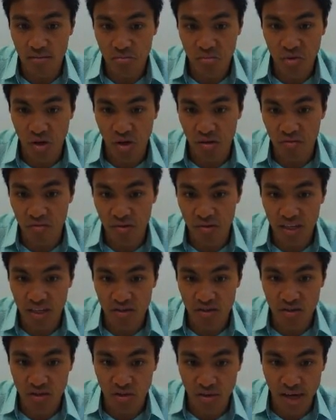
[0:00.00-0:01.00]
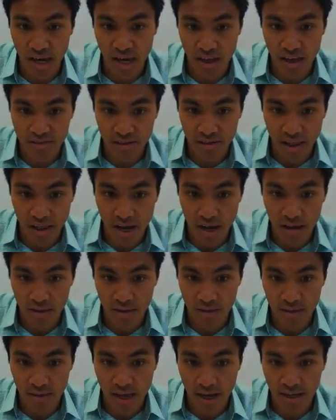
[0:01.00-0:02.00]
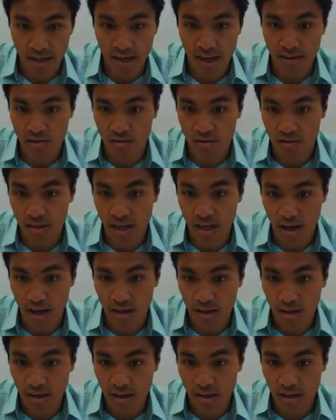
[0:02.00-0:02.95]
So these two cancel out, that cancels out,